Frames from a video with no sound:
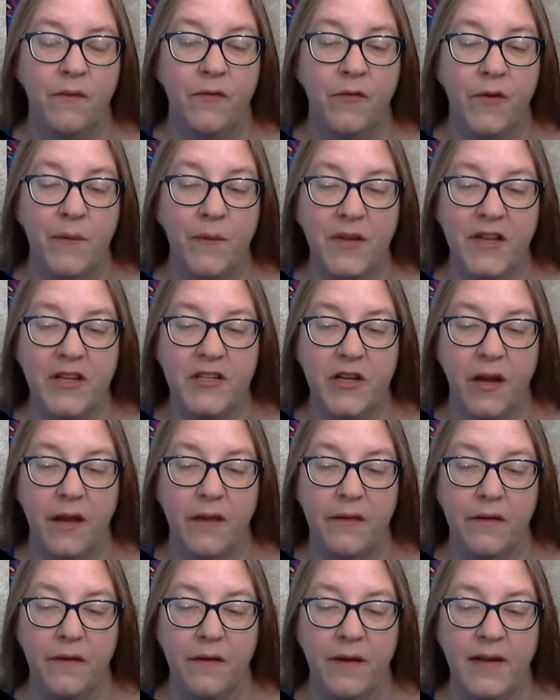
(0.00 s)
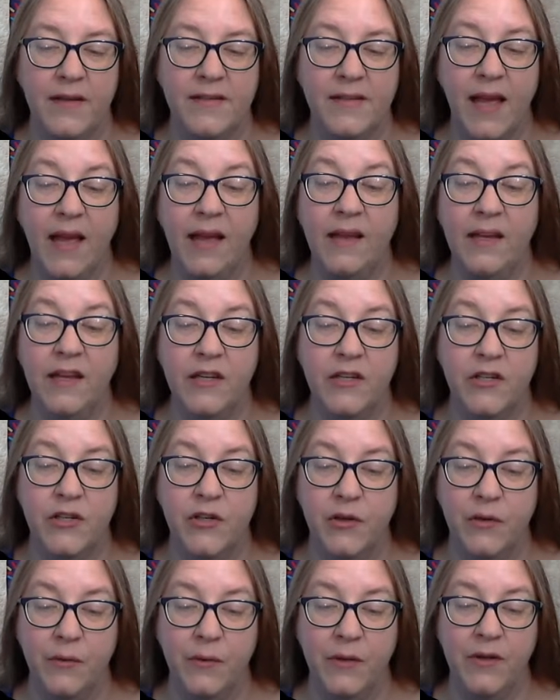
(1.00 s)
from each other as any
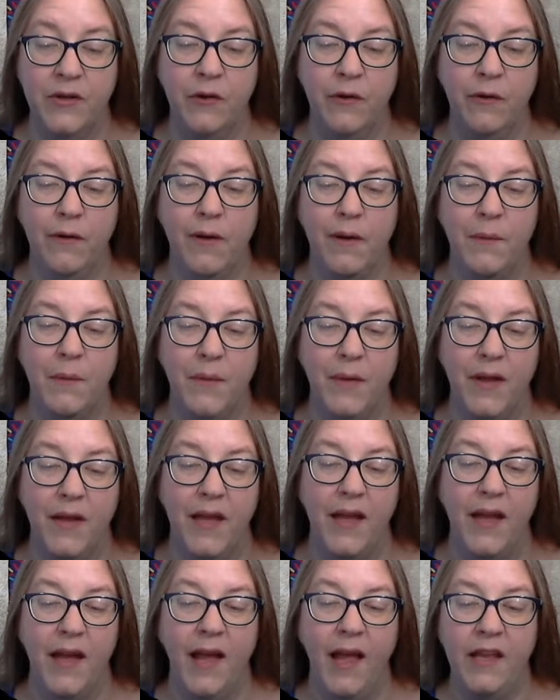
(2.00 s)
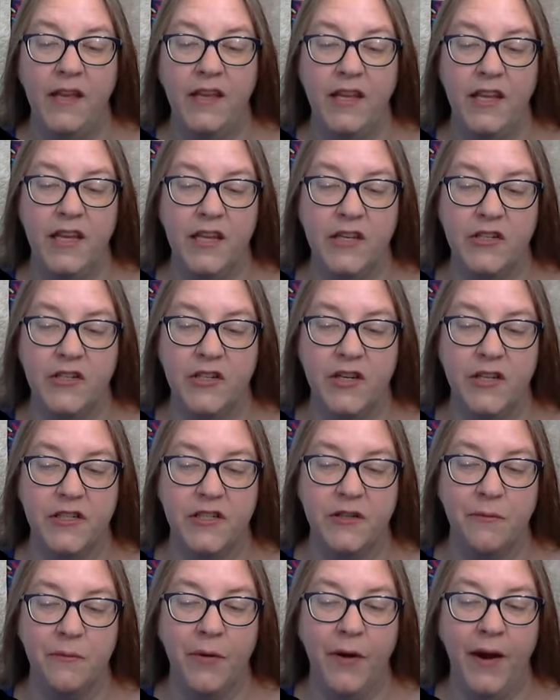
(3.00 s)
two in Europe and each
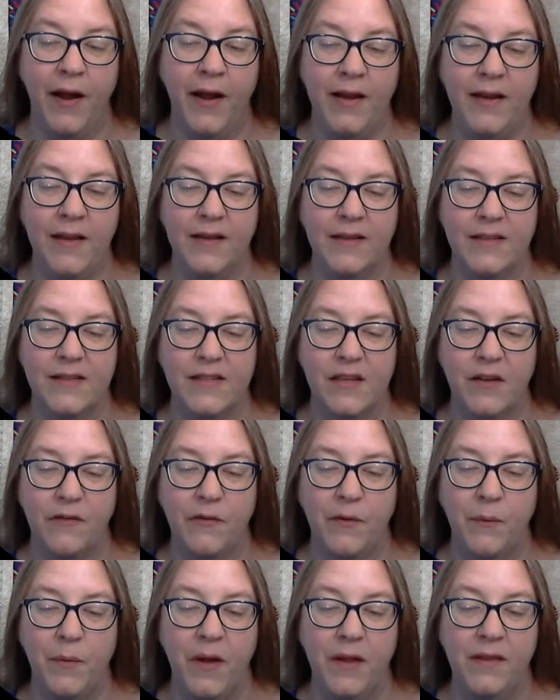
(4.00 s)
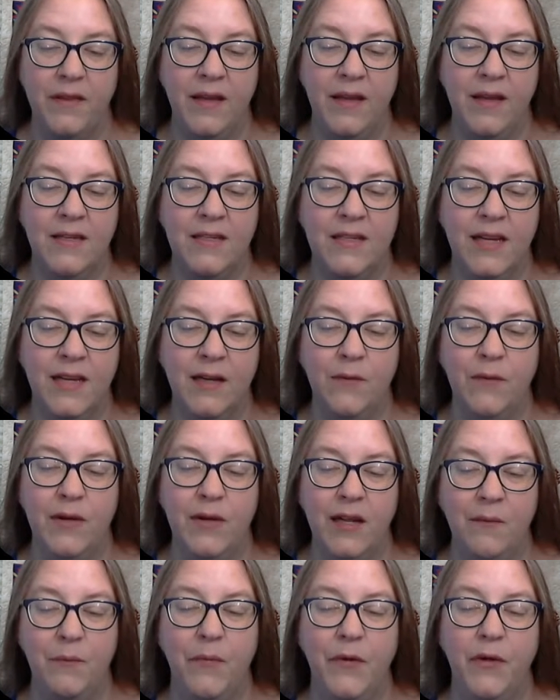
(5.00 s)
nation priding itself upon the
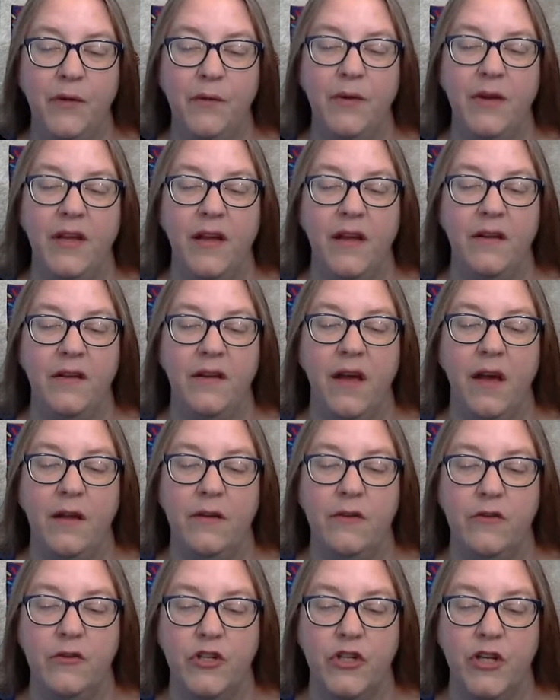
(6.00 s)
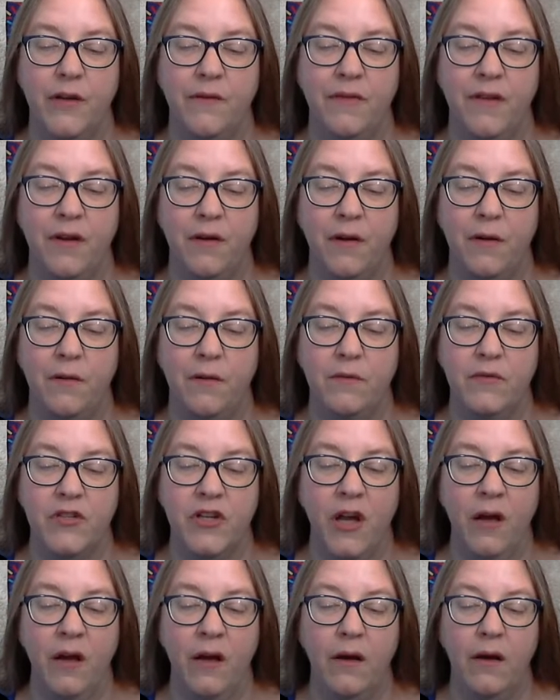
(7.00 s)
antiquity, beauty, and energy of their own
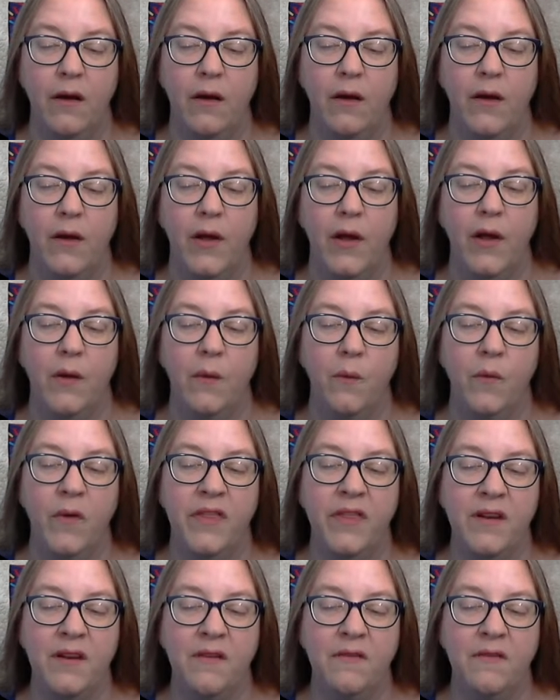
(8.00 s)
tongue, with an